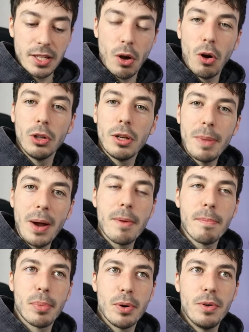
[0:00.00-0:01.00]
It's all
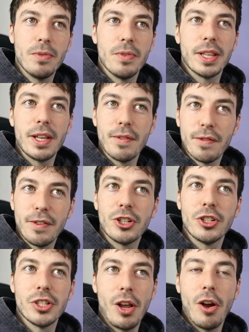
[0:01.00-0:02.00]
about improving the
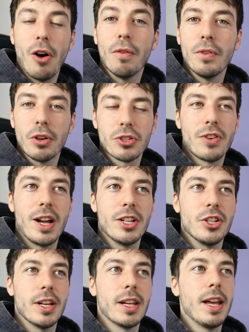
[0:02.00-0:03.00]
efficiency of your
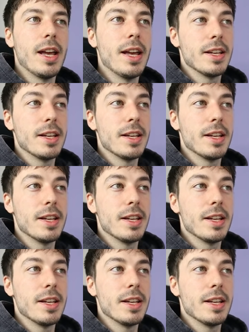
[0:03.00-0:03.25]
strategy.